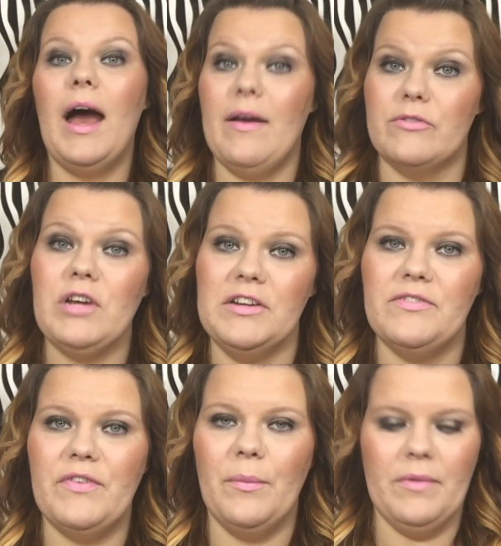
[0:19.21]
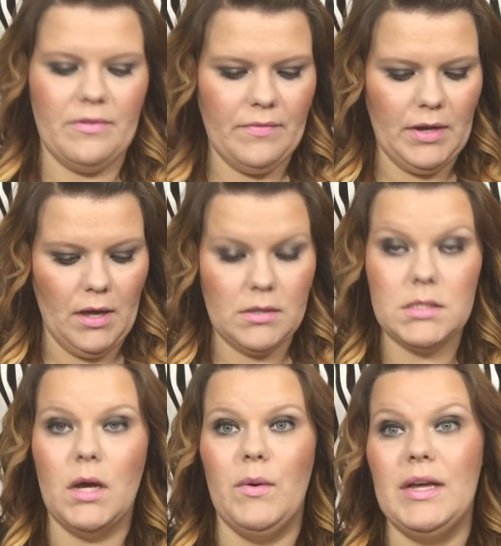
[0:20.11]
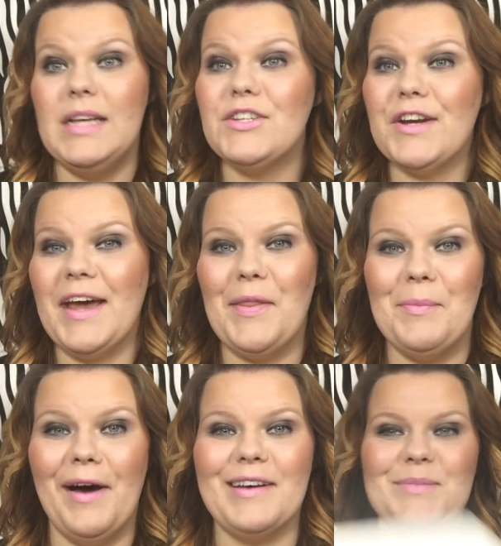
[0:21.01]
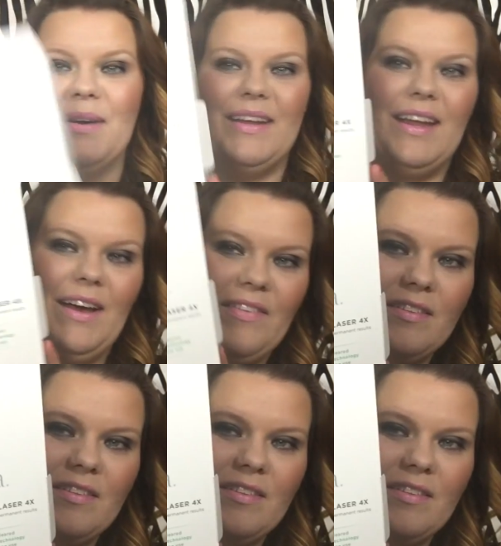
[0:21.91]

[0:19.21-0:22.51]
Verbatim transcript: I've tried to film this video so it's already out of the box but uh,